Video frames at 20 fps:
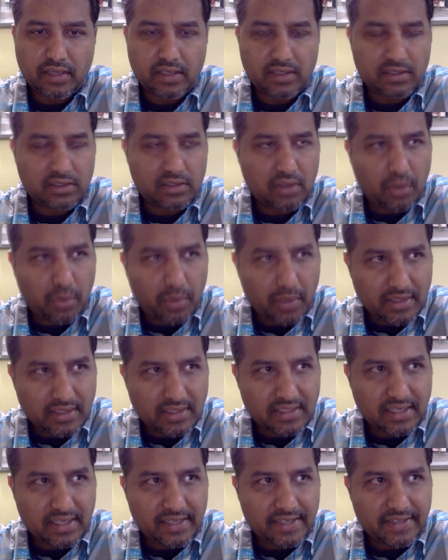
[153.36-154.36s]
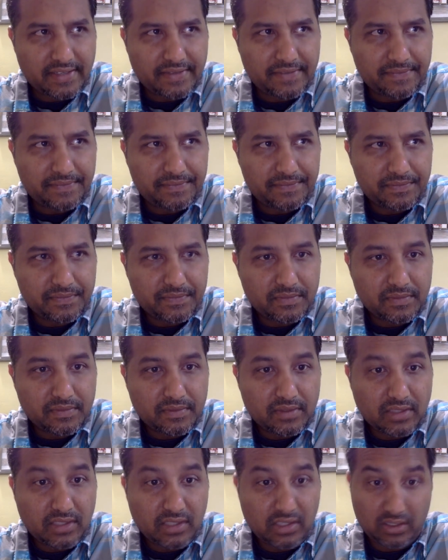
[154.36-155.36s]
as thou hast said.
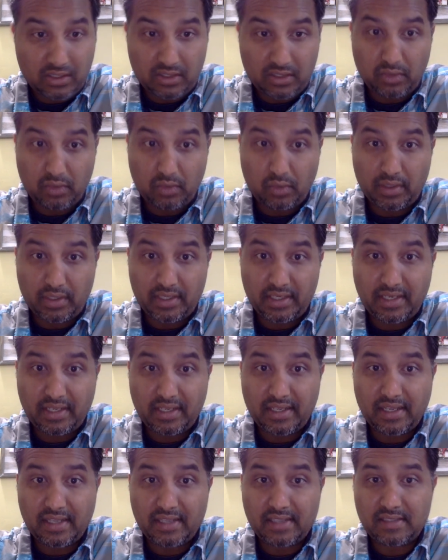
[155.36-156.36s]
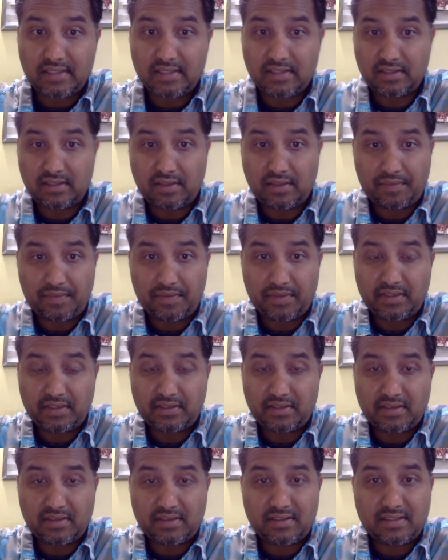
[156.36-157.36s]
You wanted to get something
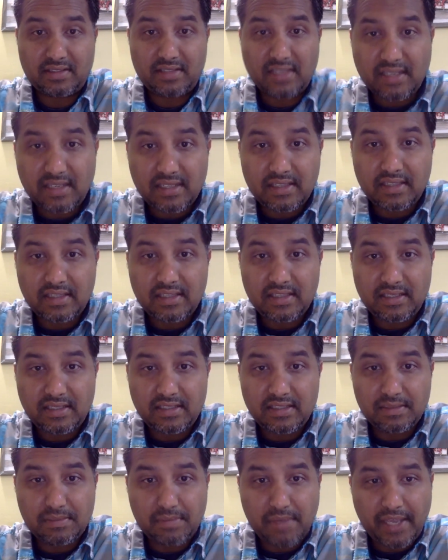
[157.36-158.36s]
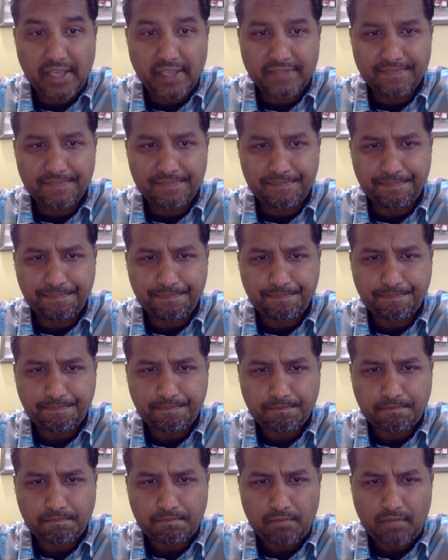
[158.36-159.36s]
to sustain these men.
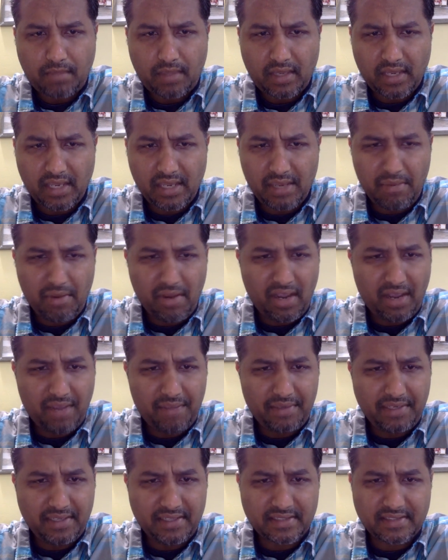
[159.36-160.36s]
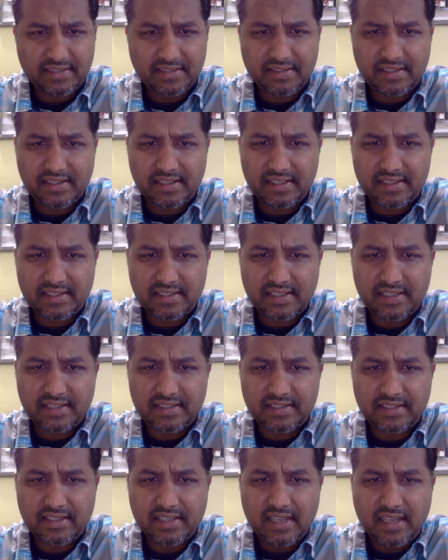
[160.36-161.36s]
Abraham hastened to the
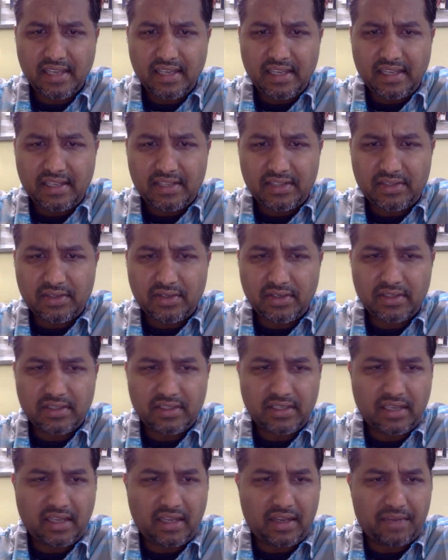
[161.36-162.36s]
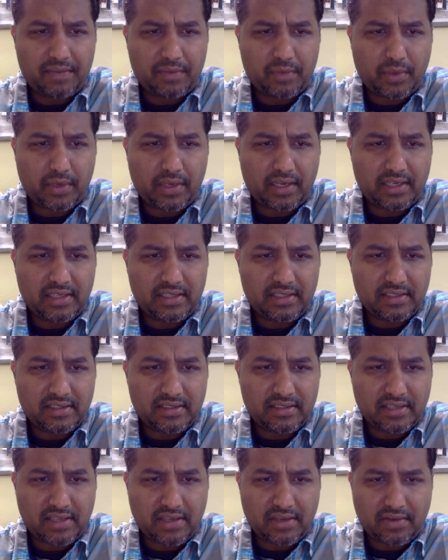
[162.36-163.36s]
tent, quickly to
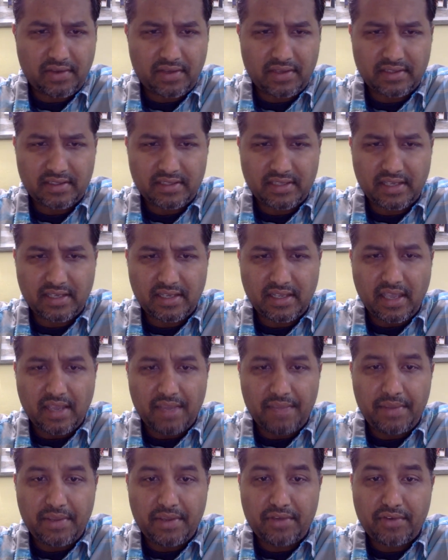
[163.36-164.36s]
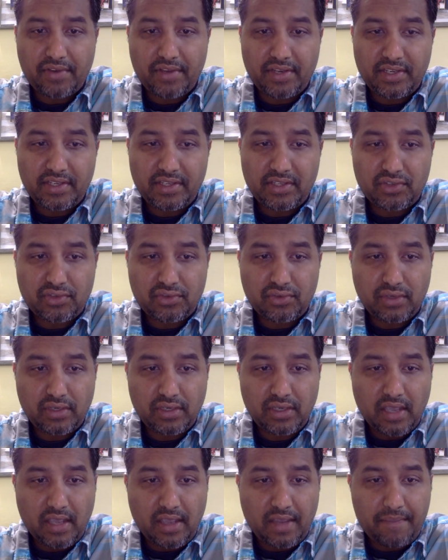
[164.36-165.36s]
Sarah, and said, make ready
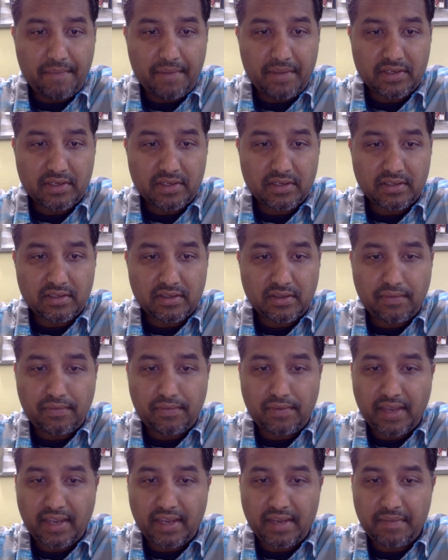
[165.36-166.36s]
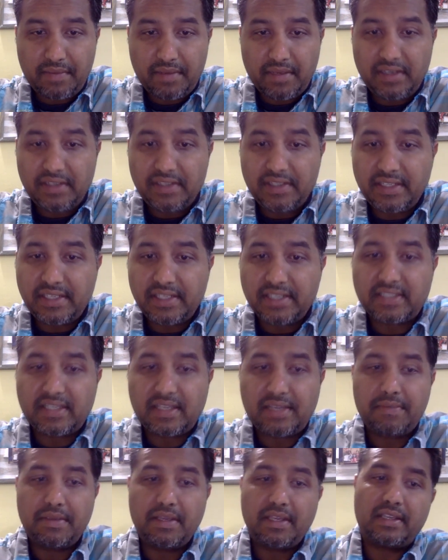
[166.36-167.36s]
3 measures of fine meal kneaded,
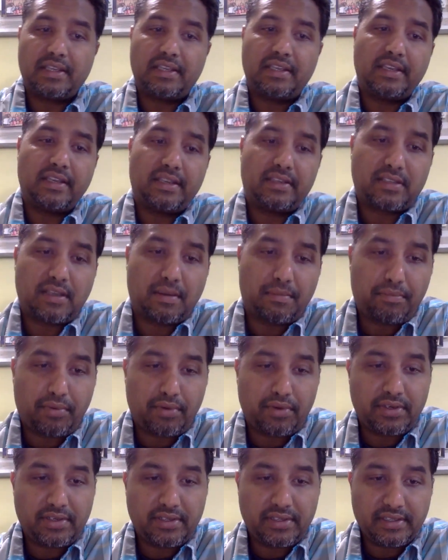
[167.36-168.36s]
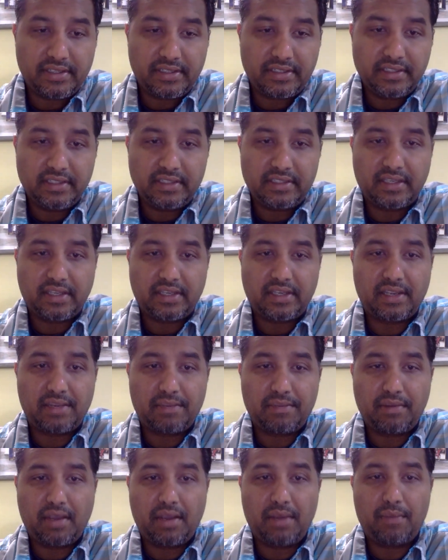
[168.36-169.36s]
and make cakes upon the earth. And
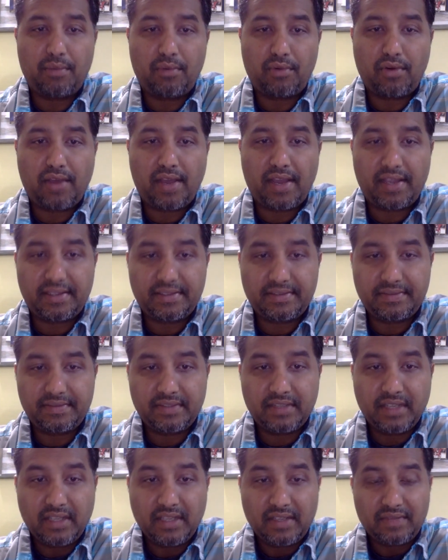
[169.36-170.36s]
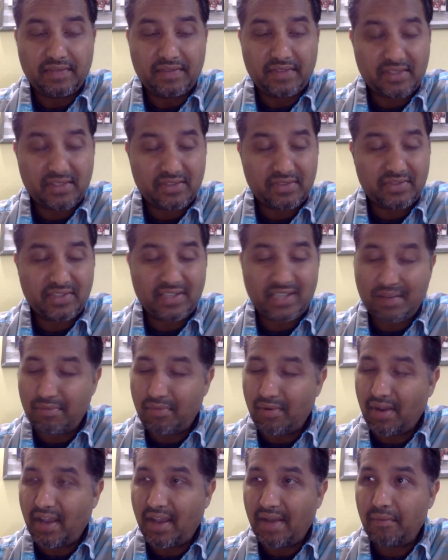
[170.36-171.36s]
Abraham ran. Listen,
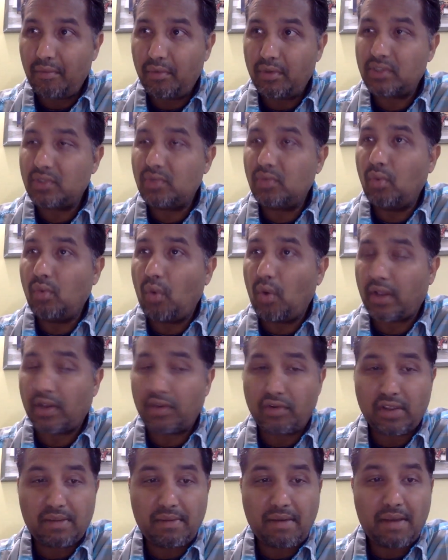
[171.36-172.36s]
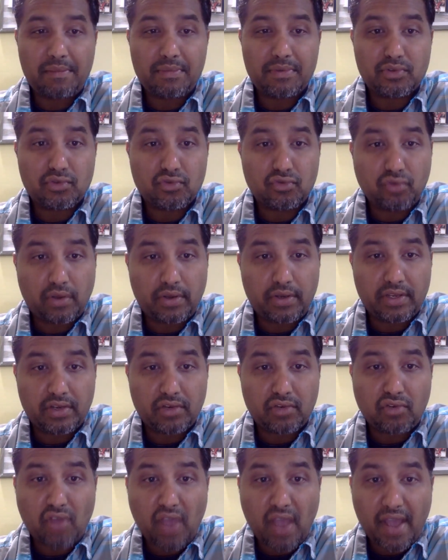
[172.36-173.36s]
Abraham wasn't walking, Abraham was running.
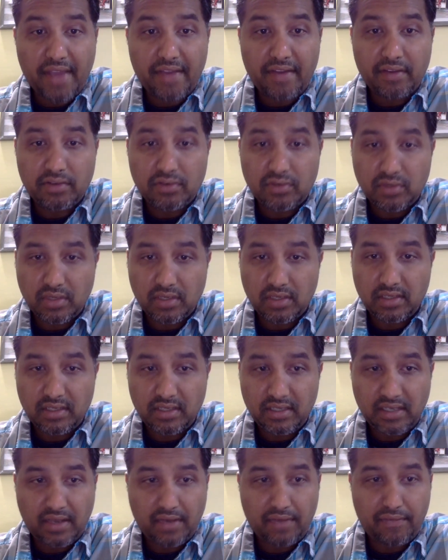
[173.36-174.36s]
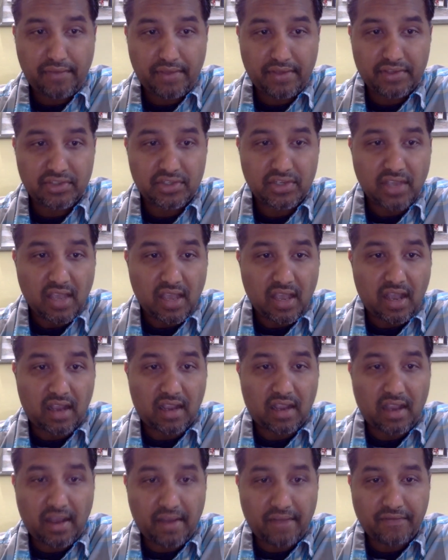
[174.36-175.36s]
Ran unto the herd and fetched
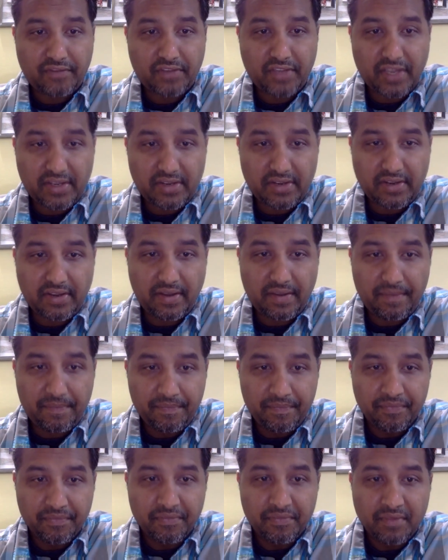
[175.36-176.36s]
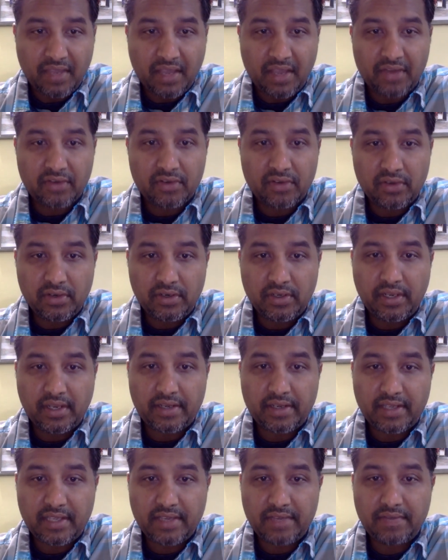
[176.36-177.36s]
a calf tender and good,
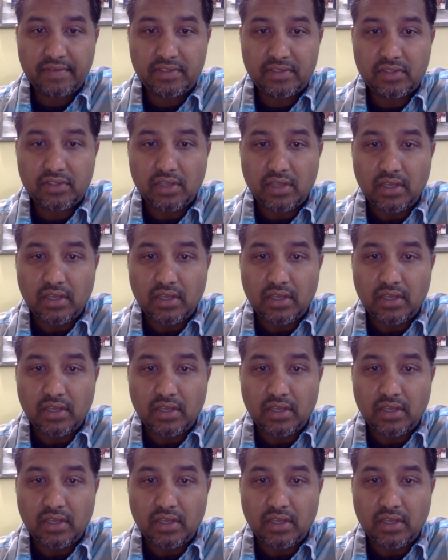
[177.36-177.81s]
and gave it